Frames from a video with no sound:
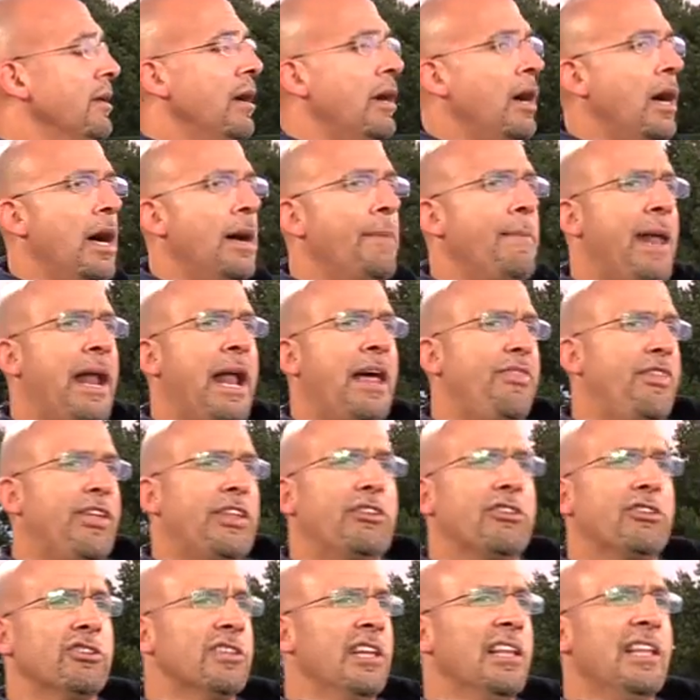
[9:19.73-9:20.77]
and I
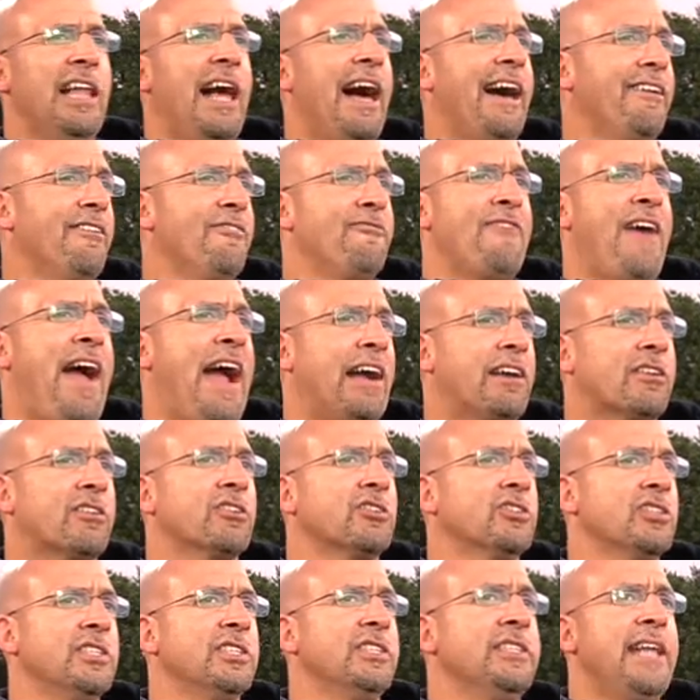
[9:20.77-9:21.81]
think there's a lot of
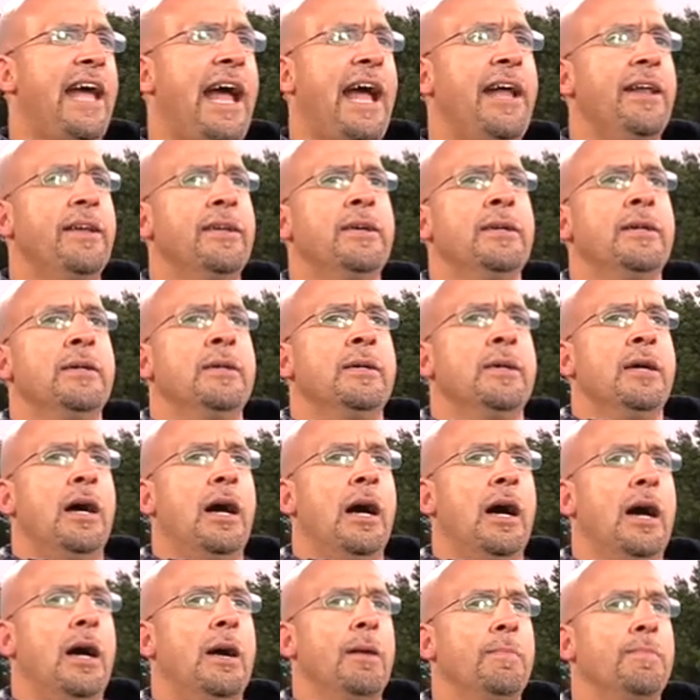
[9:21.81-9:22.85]
factors in that.
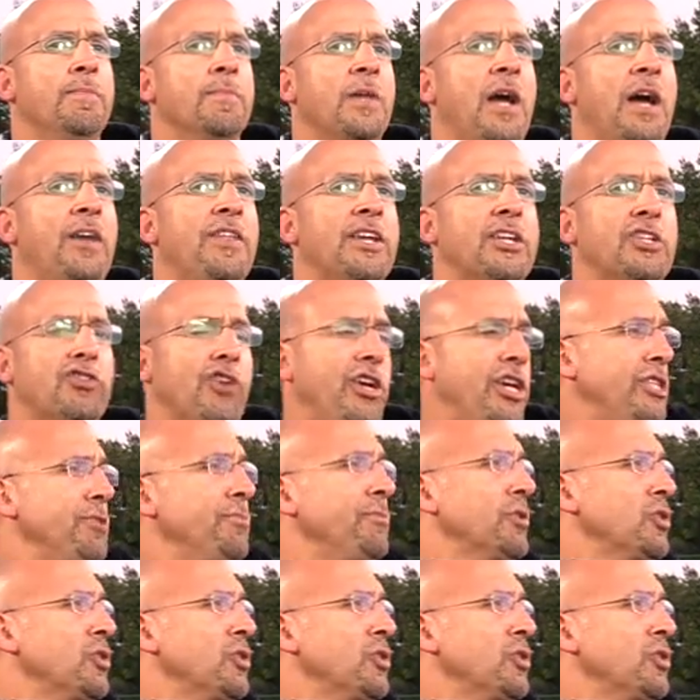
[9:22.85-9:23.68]
I think Trace